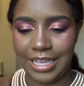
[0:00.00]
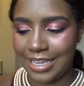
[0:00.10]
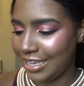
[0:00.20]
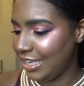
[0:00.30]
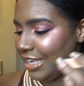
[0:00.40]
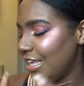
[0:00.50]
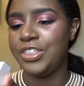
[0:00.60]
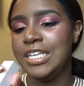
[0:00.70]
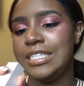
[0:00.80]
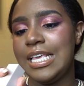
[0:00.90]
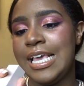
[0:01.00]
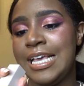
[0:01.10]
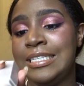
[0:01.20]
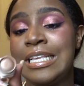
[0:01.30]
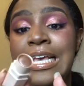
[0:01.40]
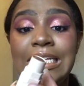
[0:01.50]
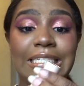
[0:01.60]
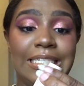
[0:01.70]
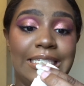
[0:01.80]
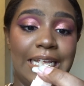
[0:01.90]
Like, this is
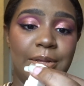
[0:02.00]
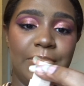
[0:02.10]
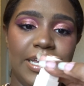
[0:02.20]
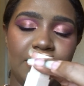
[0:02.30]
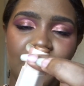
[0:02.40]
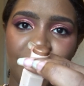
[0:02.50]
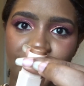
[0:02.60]
cinnamon.